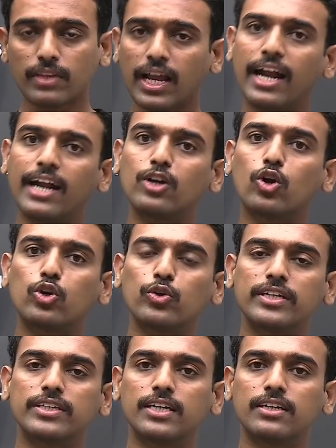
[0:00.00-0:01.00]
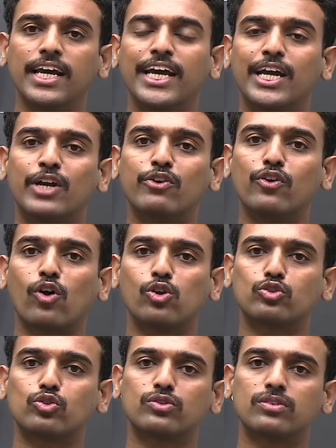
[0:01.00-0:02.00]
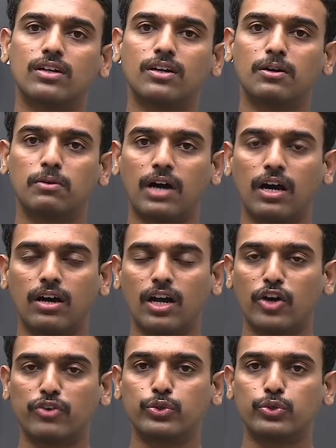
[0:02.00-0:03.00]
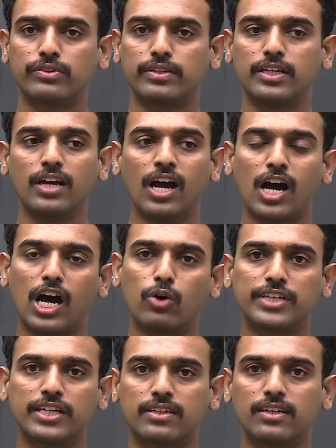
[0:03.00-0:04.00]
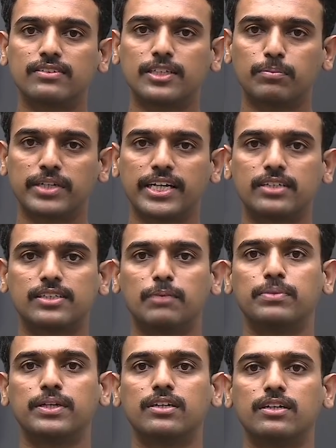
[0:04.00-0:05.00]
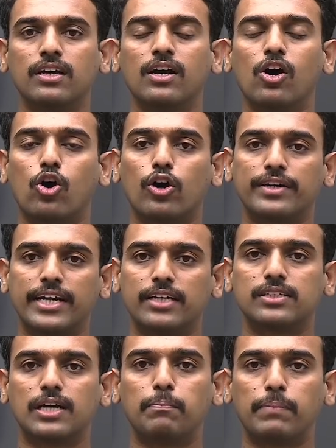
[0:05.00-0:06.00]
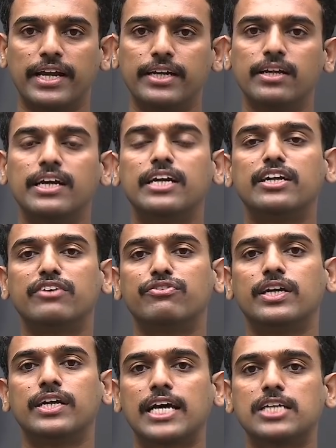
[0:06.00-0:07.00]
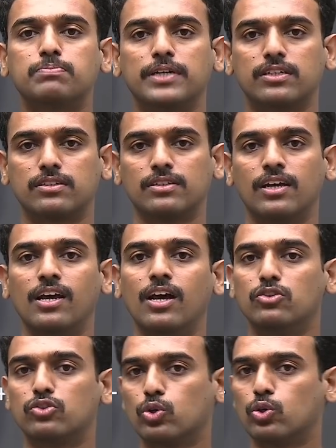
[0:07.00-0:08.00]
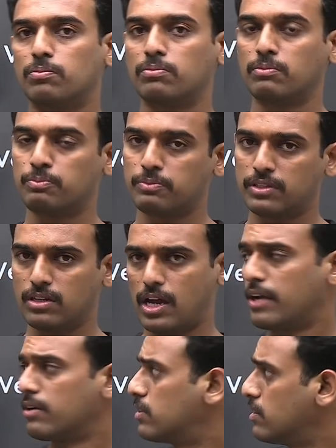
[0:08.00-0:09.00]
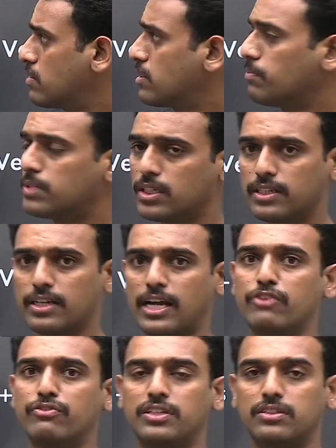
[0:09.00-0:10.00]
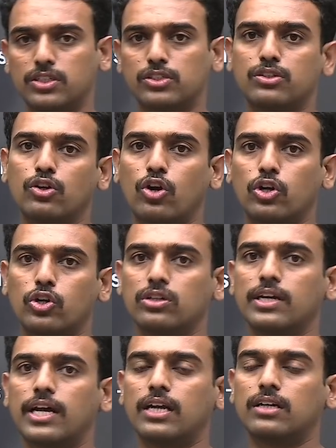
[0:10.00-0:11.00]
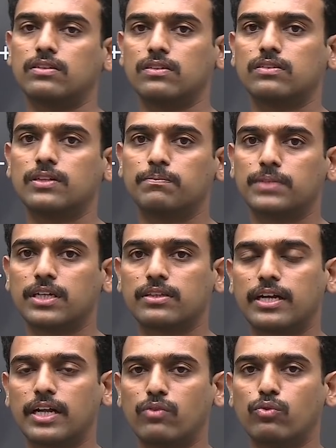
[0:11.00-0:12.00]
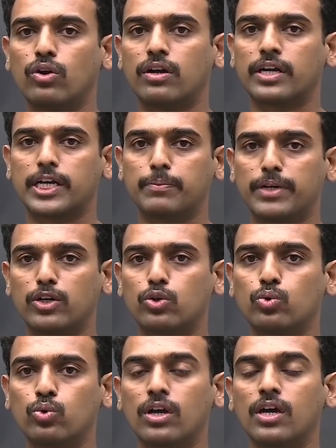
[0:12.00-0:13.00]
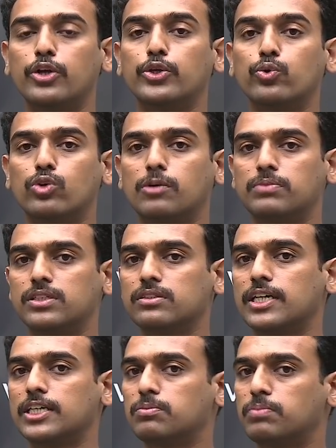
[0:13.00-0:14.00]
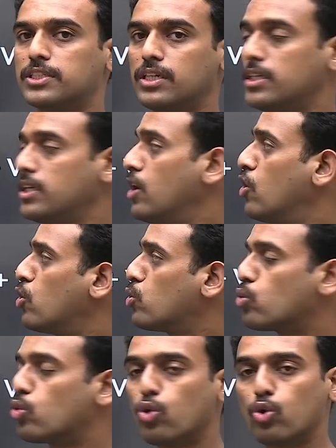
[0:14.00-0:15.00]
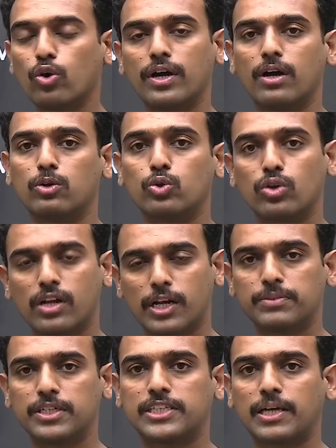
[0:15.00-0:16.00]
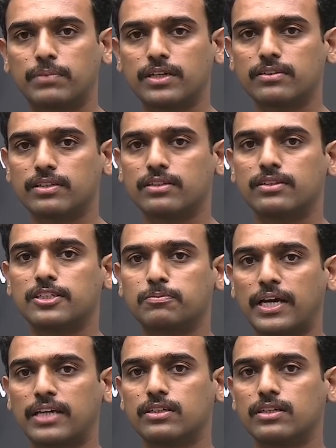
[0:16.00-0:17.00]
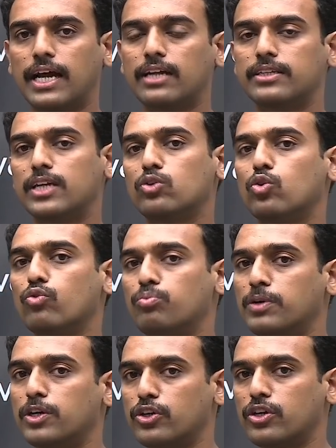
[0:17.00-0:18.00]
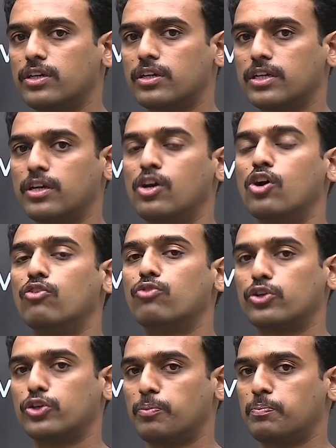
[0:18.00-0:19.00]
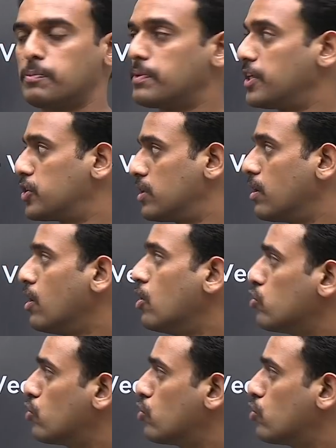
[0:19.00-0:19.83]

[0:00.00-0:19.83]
And not only that, it will also allow you to see how that concept gets appeared or gets applied in different aspects. So this is something that I have researched a lot on, and this is something that I would recommend to newcomers especially, to go to club the chapters in this manner and then go particularly for your preparation. So